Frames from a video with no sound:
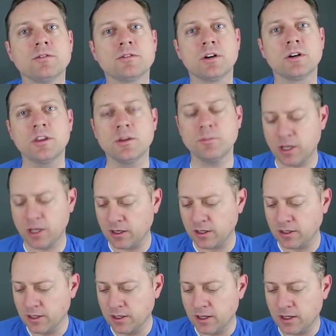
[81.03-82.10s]
Start at the
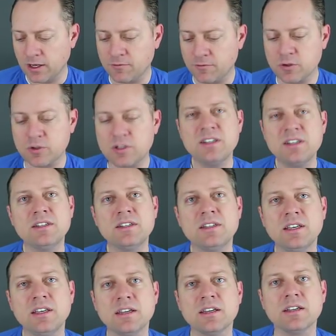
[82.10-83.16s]
beginning, and if you didn't
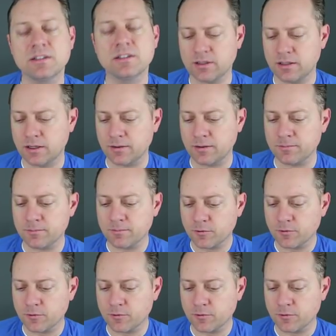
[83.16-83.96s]
hit um,